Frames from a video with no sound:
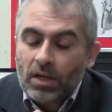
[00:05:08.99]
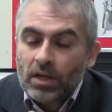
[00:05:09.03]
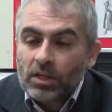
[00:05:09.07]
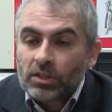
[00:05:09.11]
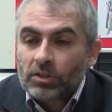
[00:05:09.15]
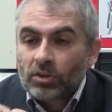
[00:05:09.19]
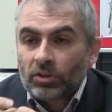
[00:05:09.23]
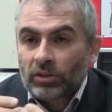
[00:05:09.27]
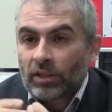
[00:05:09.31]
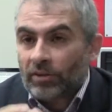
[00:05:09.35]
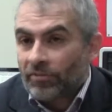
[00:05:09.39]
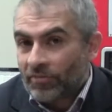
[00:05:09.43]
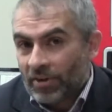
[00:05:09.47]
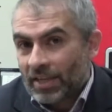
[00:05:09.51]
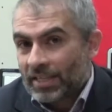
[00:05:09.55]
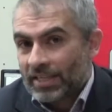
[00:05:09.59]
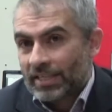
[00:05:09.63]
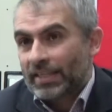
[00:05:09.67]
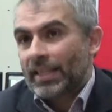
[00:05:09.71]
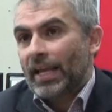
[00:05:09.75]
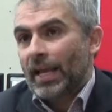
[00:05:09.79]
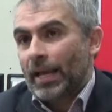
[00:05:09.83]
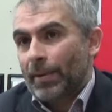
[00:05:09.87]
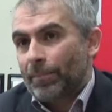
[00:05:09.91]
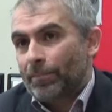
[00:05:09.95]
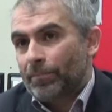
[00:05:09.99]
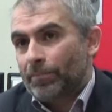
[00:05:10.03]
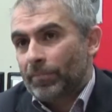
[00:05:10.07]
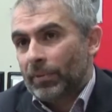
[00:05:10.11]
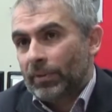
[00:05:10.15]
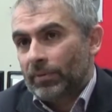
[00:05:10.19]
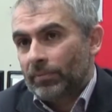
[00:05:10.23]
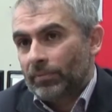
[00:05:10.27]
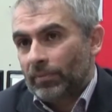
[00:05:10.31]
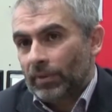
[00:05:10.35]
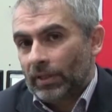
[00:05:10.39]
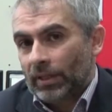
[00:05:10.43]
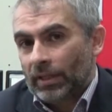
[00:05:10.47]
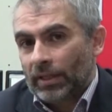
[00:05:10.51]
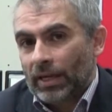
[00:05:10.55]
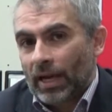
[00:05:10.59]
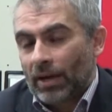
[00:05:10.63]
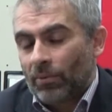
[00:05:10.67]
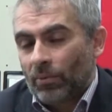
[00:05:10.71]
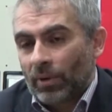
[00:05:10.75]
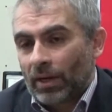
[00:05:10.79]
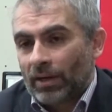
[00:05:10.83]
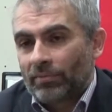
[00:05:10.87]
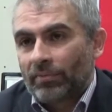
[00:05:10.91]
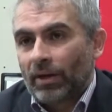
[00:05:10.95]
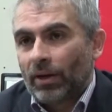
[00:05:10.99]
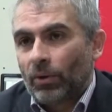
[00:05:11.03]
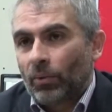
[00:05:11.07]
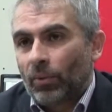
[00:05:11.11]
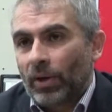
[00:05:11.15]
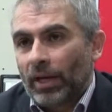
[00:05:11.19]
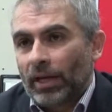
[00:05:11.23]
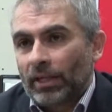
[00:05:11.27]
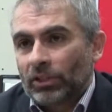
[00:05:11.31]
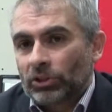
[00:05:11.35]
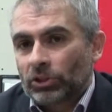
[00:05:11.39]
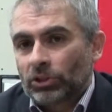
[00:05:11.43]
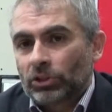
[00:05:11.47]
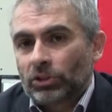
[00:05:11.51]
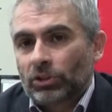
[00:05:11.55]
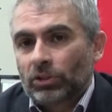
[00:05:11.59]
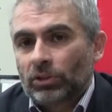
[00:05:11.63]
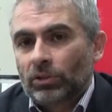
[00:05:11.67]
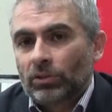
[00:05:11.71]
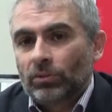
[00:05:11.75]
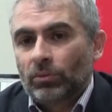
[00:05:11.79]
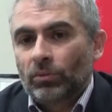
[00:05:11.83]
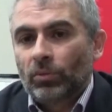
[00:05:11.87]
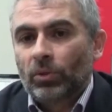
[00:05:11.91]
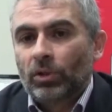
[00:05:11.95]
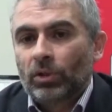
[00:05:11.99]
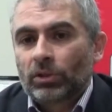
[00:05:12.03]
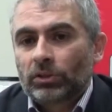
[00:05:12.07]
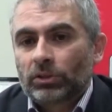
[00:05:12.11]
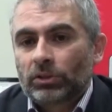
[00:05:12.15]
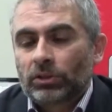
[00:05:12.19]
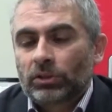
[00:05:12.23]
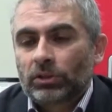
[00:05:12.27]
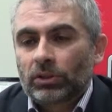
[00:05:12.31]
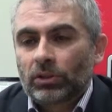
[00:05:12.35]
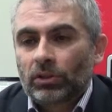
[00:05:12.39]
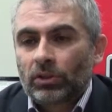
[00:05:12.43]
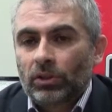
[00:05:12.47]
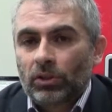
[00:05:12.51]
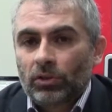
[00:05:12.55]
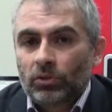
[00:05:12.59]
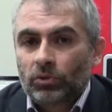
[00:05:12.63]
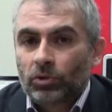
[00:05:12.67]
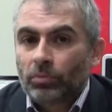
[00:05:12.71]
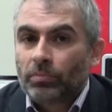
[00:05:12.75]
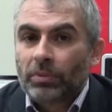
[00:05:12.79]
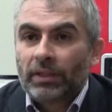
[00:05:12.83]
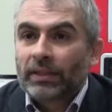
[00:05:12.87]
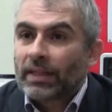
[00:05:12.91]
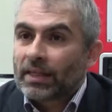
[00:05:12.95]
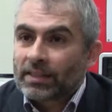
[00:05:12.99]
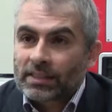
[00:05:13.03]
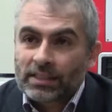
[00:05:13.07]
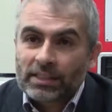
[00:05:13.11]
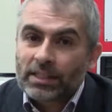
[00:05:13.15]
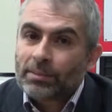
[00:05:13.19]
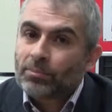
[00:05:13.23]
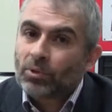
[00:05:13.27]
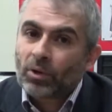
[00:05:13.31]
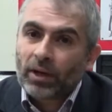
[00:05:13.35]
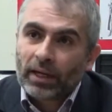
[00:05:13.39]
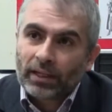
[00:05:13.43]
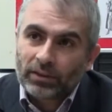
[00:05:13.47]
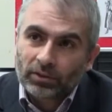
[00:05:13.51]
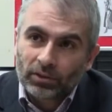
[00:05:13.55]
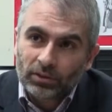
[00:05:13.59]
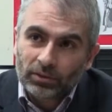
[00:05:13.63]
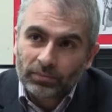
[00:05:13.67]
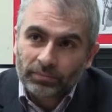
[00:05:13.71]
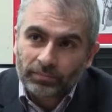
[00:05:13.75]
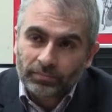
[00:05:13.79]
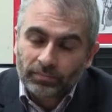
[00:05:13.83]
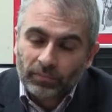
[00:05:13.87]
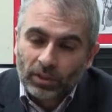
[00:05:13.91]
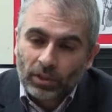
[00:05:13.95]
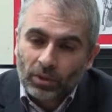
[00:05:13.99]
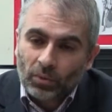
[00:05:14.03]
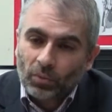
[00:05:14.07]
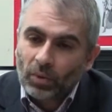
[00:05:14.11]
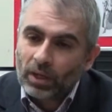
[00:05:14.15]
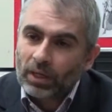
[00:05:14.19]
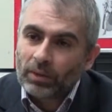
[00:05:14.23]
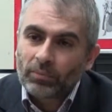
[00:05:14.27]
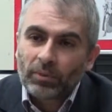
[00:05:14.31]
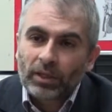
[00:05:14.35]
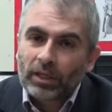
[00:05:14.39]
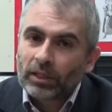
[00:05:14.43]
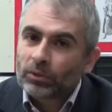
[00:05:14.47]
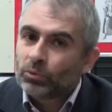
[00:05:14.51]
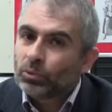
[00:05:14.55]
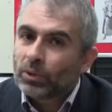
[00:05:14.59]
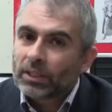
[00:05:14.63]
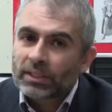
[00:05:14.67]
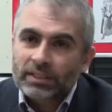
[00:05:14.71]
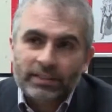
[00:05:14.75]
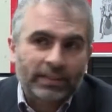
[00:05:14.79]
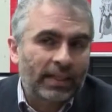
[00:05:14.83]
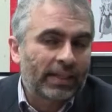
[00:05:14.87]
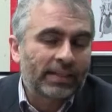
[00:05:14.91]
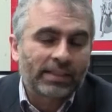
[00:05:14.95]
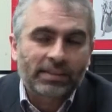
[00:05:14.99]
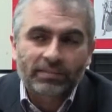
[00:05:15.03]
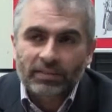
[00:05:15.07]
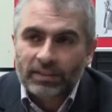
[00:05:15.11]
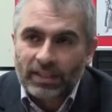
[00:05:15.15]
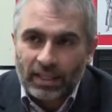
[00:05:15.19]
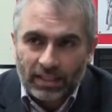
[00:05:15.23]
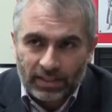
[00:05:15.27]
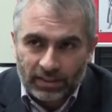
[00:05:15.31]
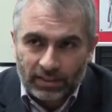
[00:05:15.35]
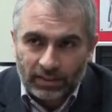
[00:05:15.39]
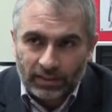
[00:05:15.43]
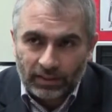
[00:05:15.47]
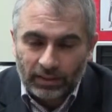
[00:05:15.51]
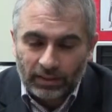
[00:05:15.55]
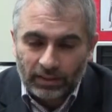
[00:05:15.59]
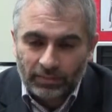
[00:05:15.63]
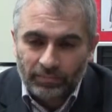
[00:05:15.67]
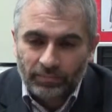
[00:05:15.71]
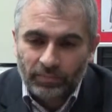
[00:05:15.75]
So the first step in our evaluation was to build a simulator when we can do extensive testing.